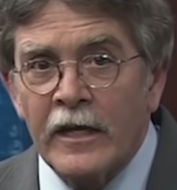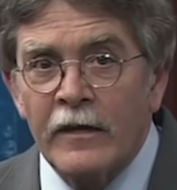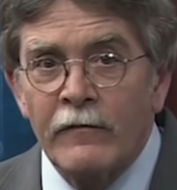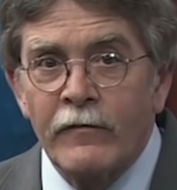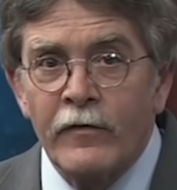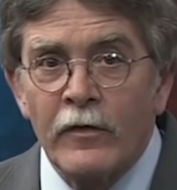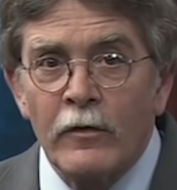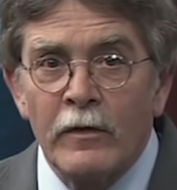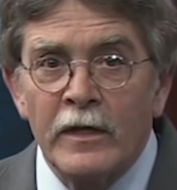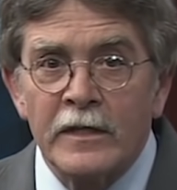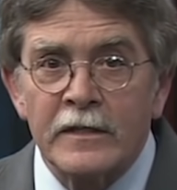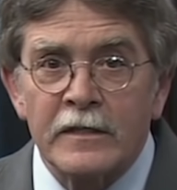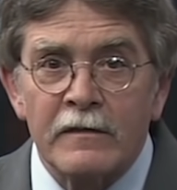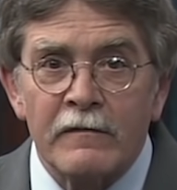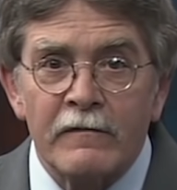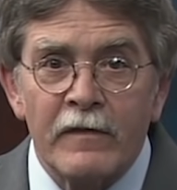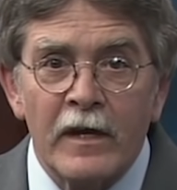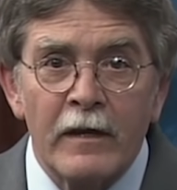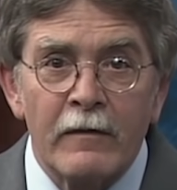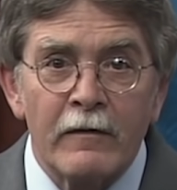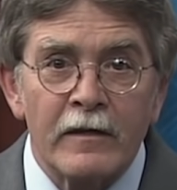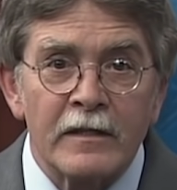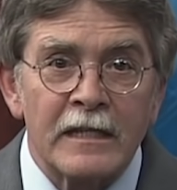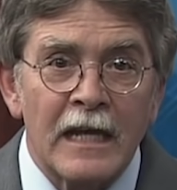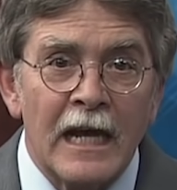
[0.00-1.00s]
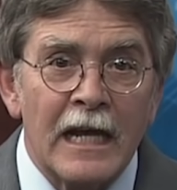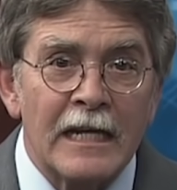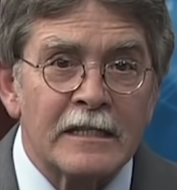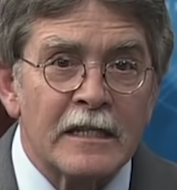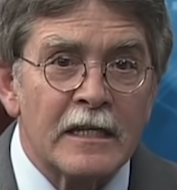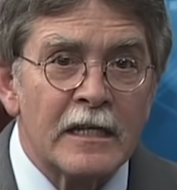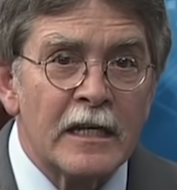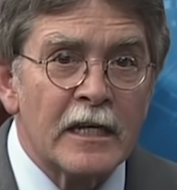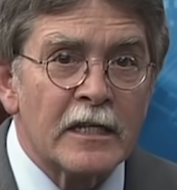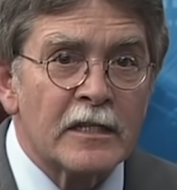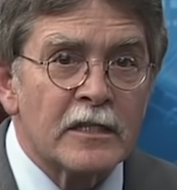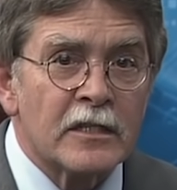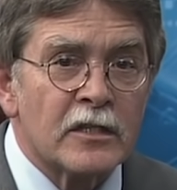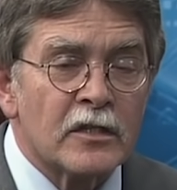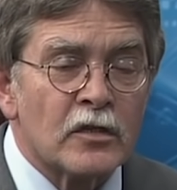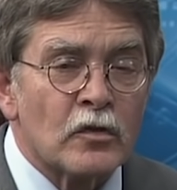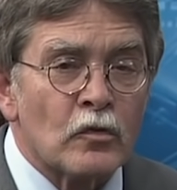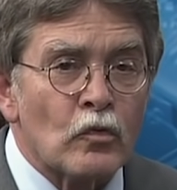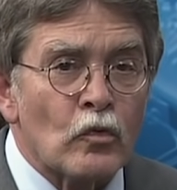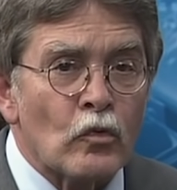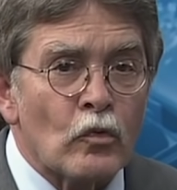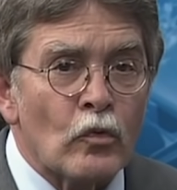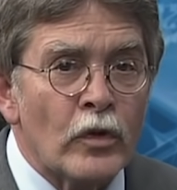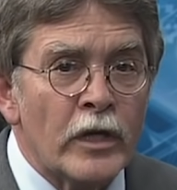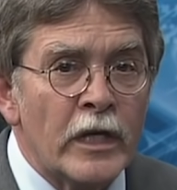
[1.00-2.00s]
influenza virus has an
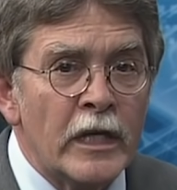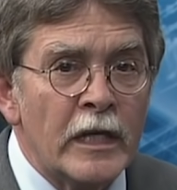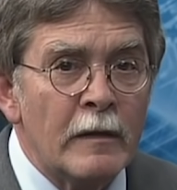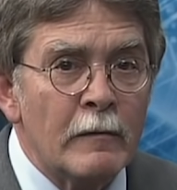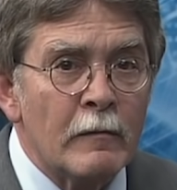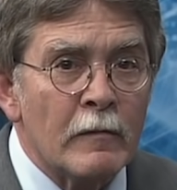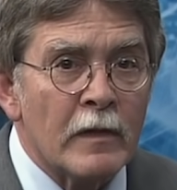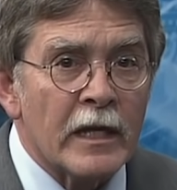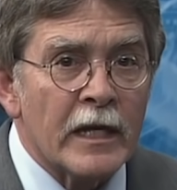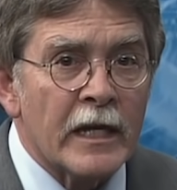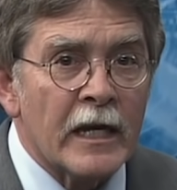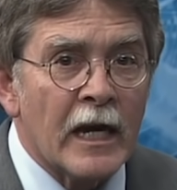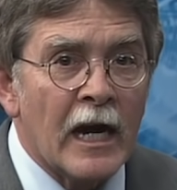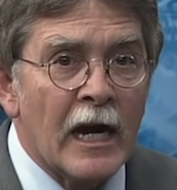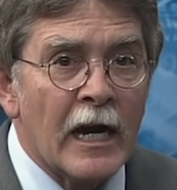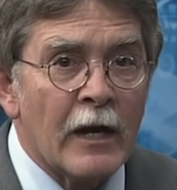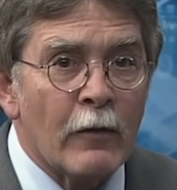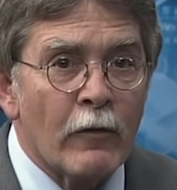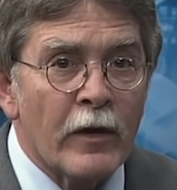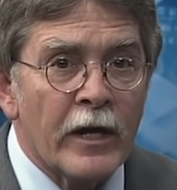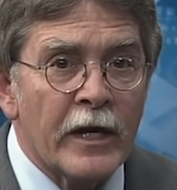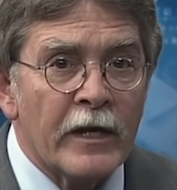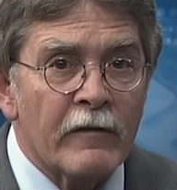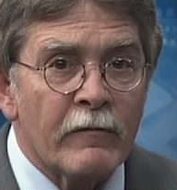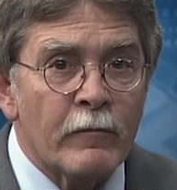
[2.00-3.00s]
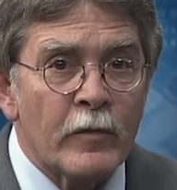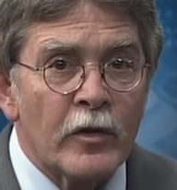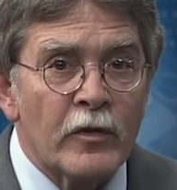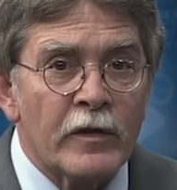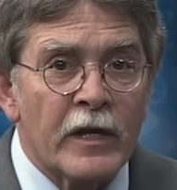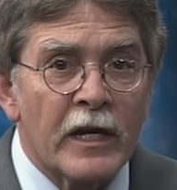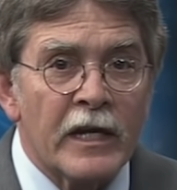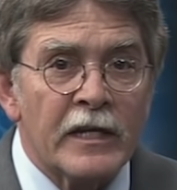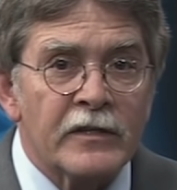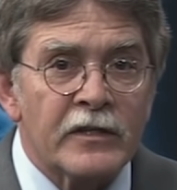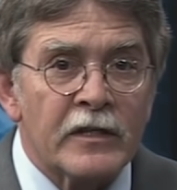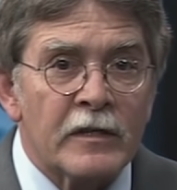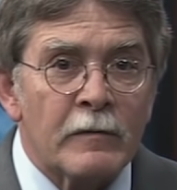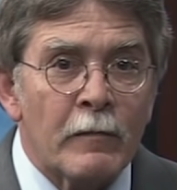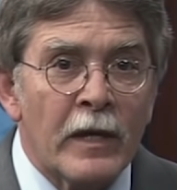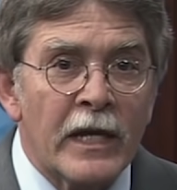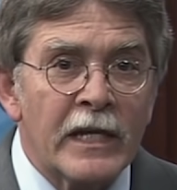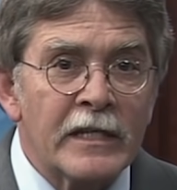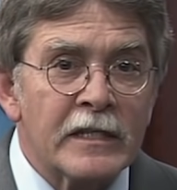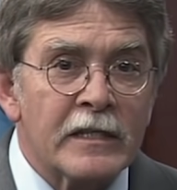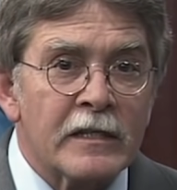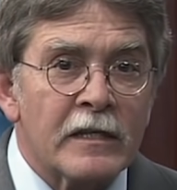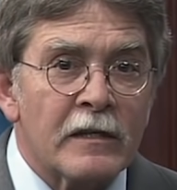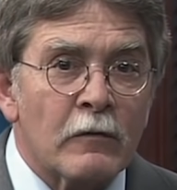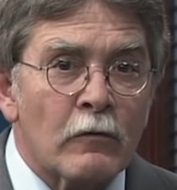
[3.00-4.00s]
extremely high rate of mutation,
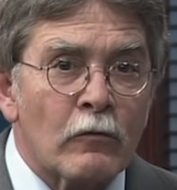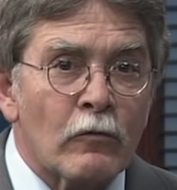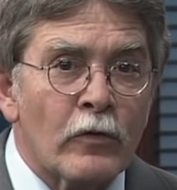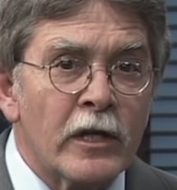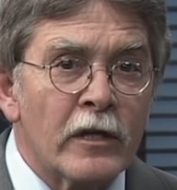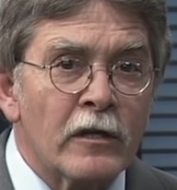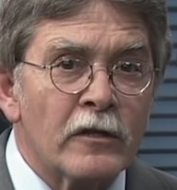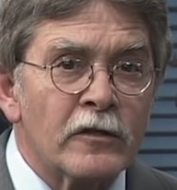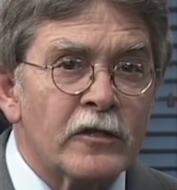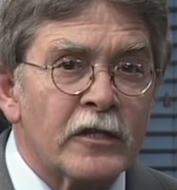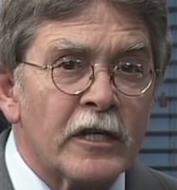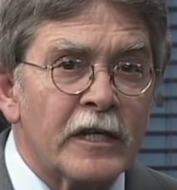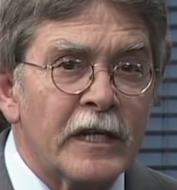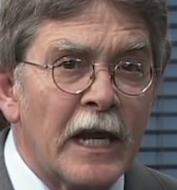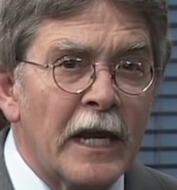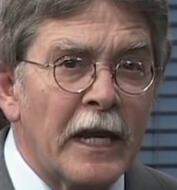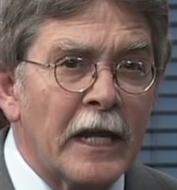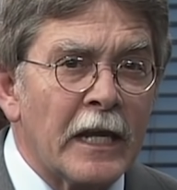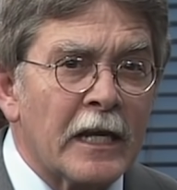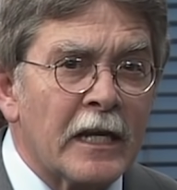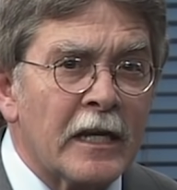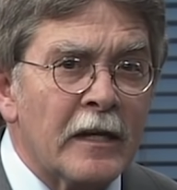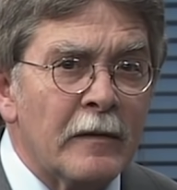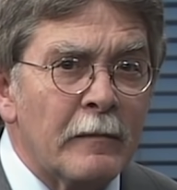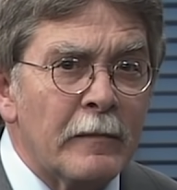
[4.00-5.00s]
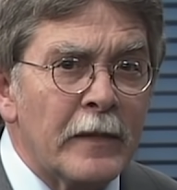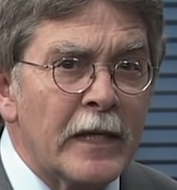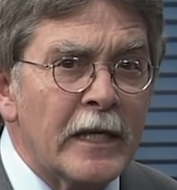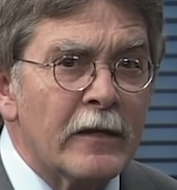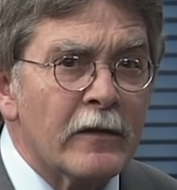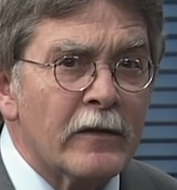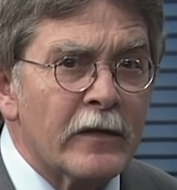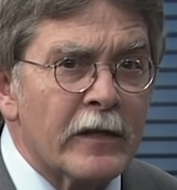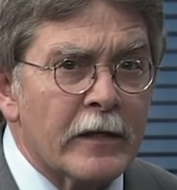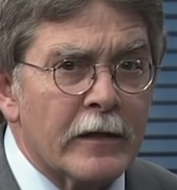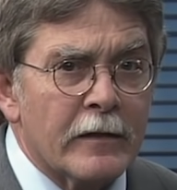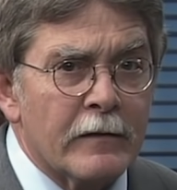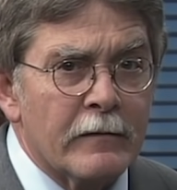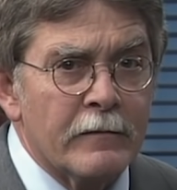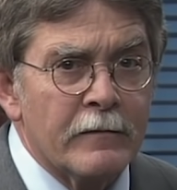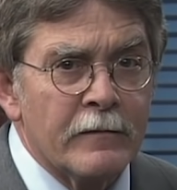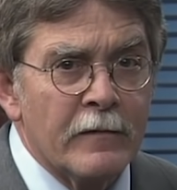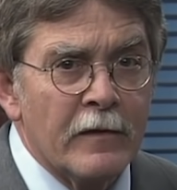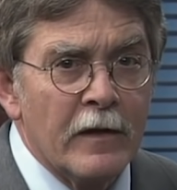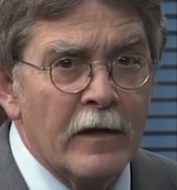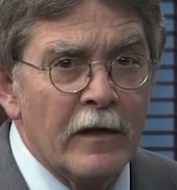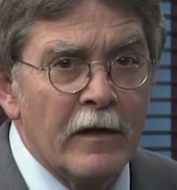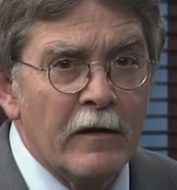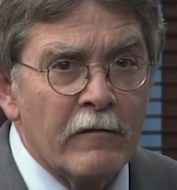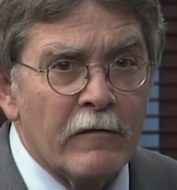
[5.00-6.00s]
makes it a real genetic chameleon
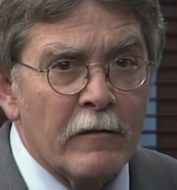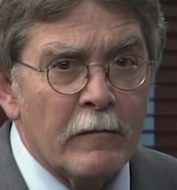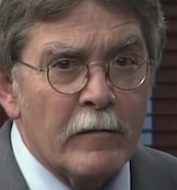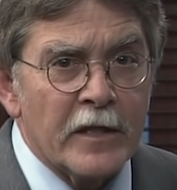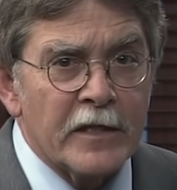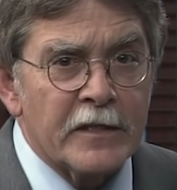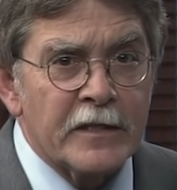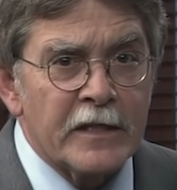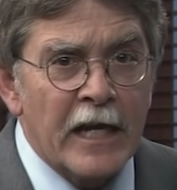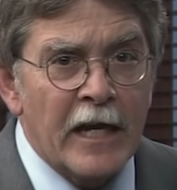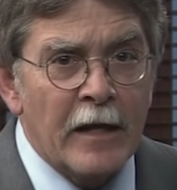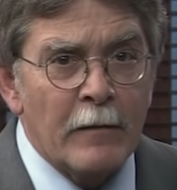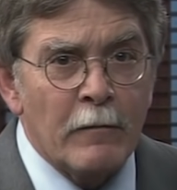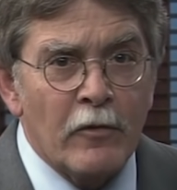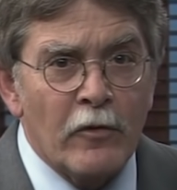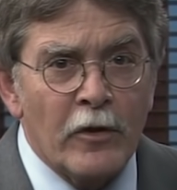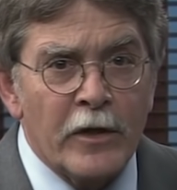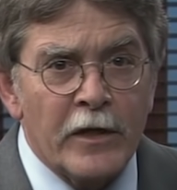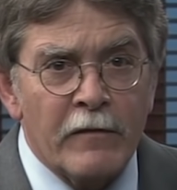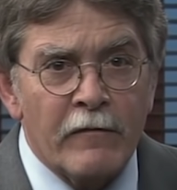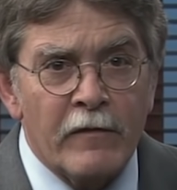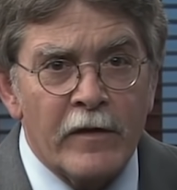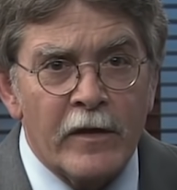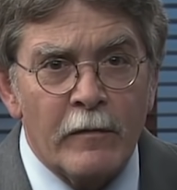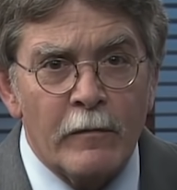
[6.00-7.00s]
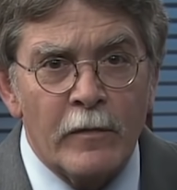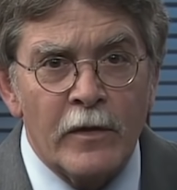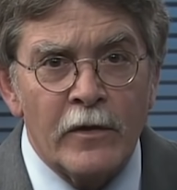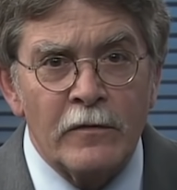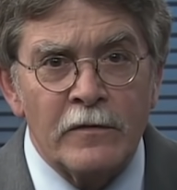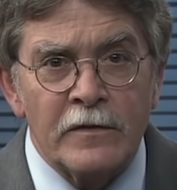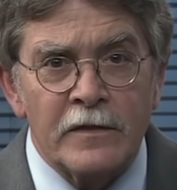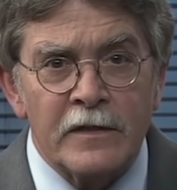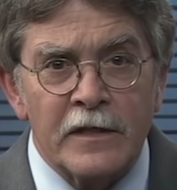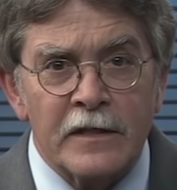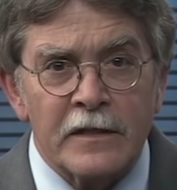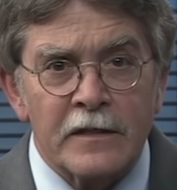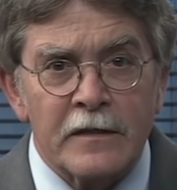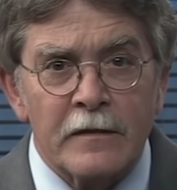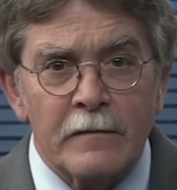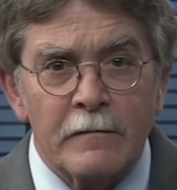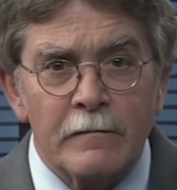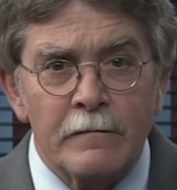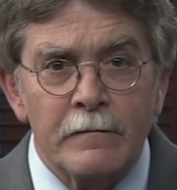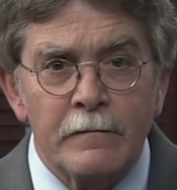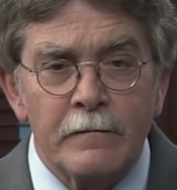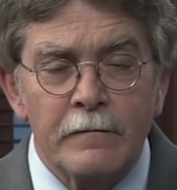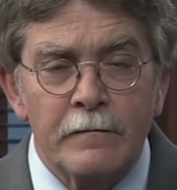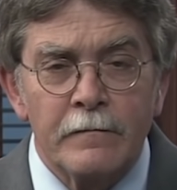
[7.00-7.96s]
from the standpoint of the immune system.